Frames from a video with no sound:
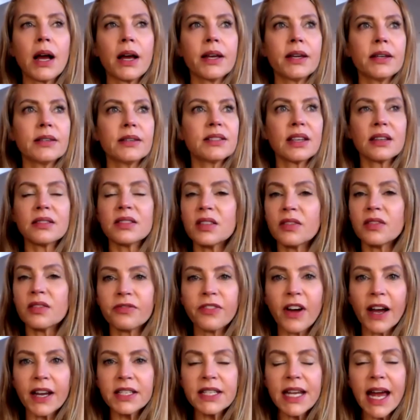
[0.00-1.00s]
sense of
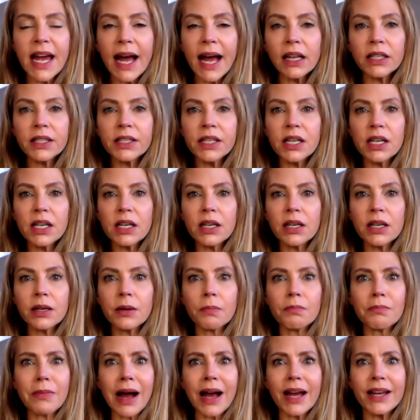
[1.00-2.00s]
vitality,
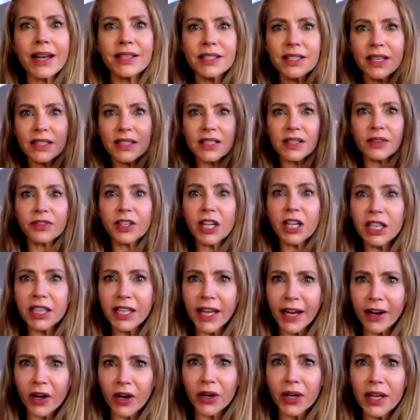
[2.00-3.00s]
my sense of
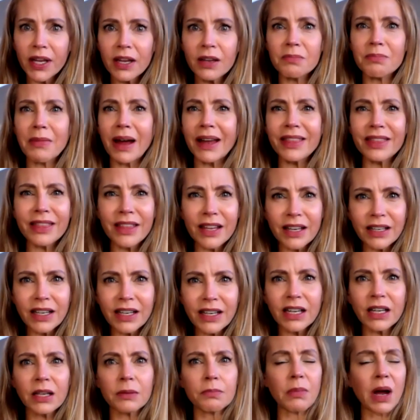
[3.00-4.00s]
clarity in my
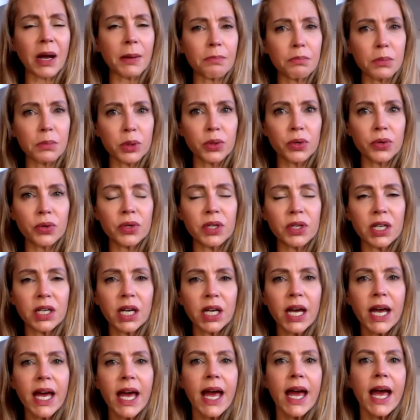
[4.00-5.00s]
thinking and my mood.
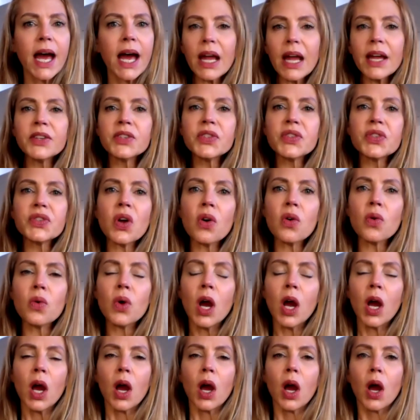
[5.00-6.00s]
And so
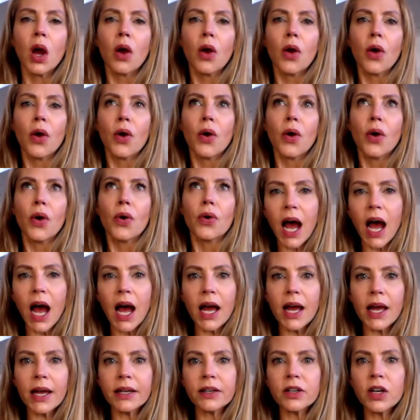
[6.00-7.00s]

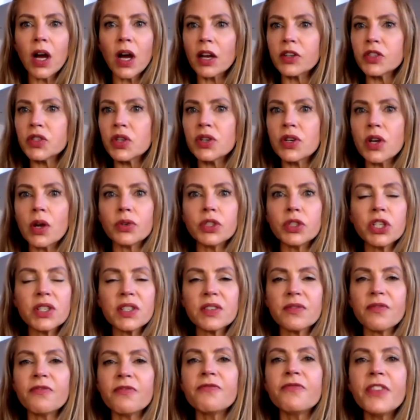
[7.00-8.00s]
I got to know
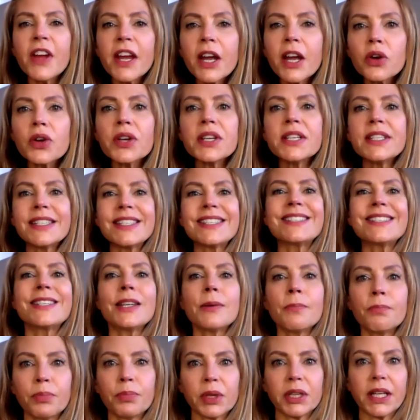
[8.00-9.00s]
just very
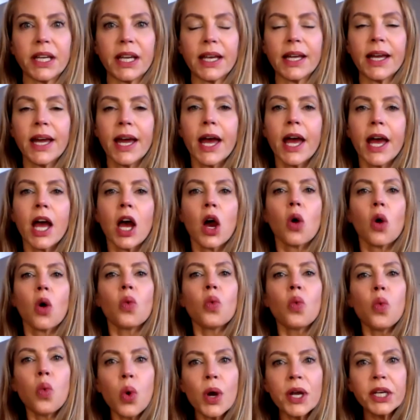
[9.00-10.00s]
simply
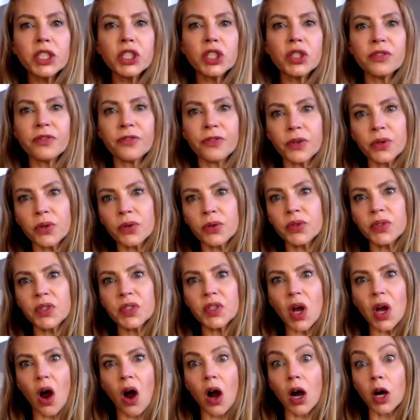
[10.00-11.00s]
which foods
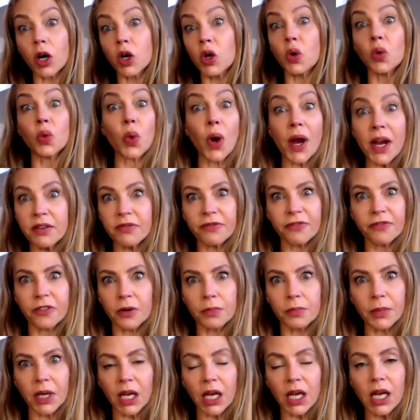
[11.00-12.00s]
are great for
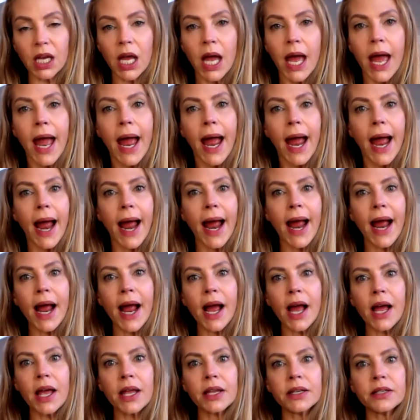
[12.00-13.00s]
me
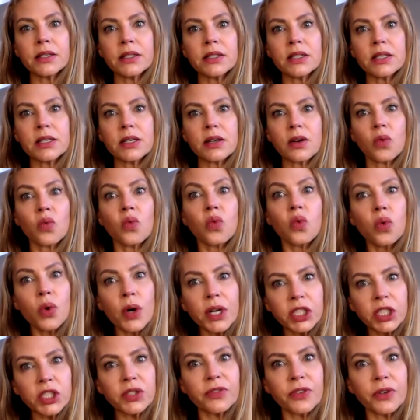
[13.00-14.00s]
and
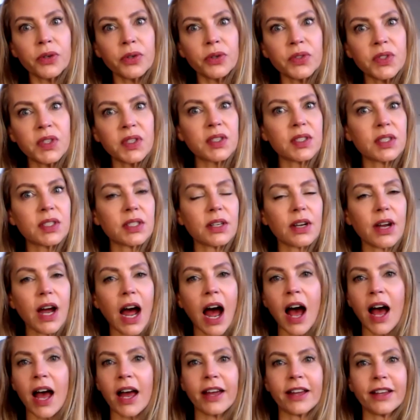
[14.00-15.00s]
which foods
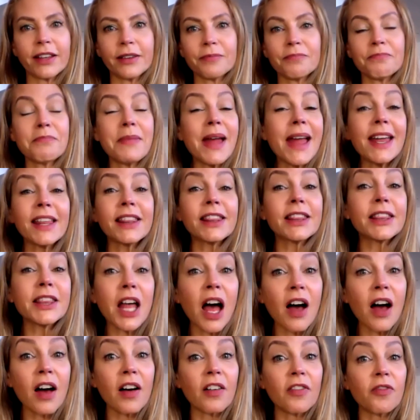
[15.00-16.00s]
I may
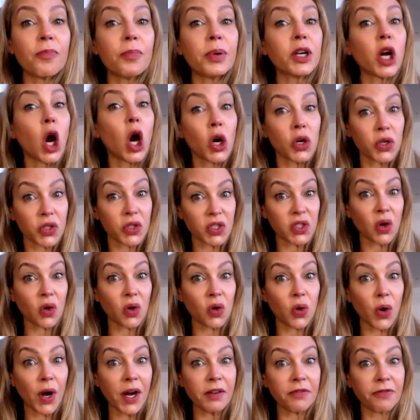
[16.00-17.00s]
love but aren't so
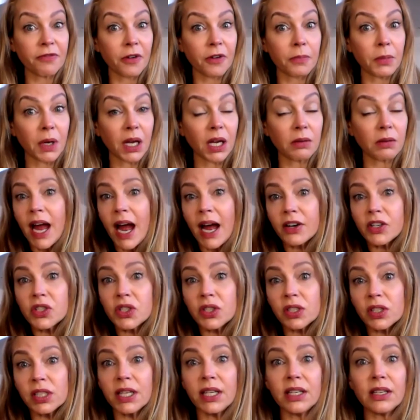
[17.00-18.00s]
great for me.
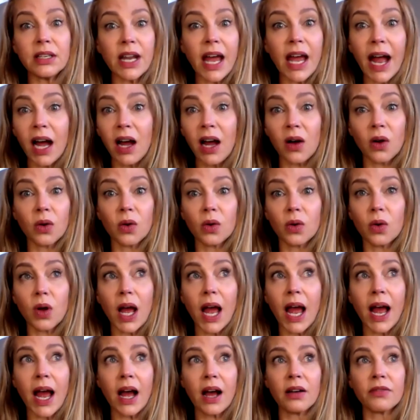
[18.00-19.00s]
Actually, now
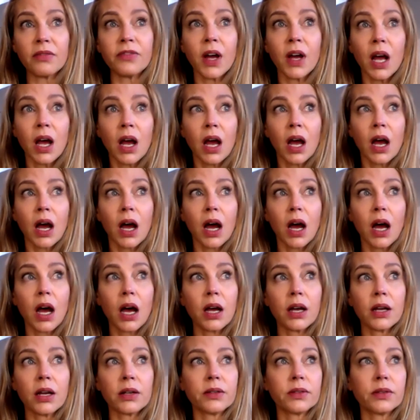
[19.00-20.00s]
have
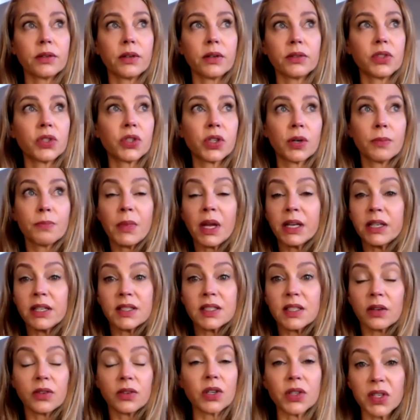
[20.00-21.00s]
a tremendous
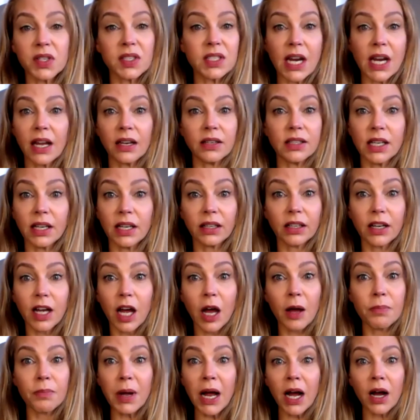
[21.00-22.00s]
understanding
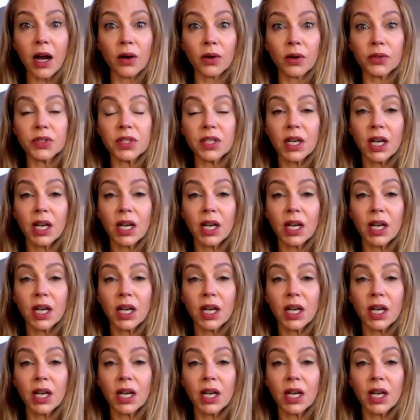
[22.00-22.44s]
about,